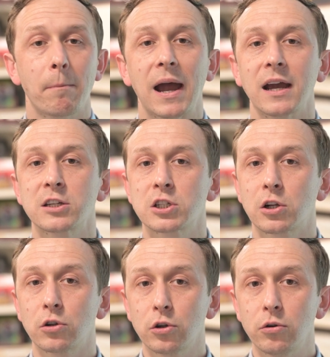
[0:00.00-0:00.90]
by
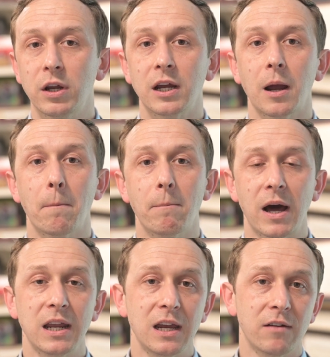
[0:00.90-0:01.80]
excluding
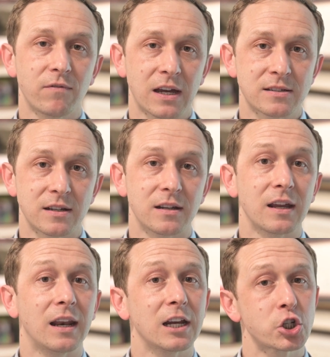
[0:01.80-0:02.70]
money invested
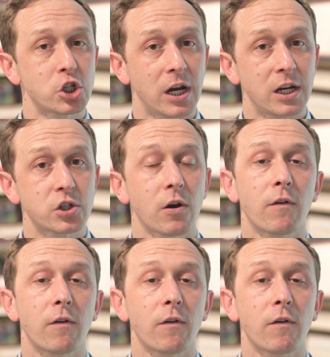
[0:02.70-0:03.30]
in exchange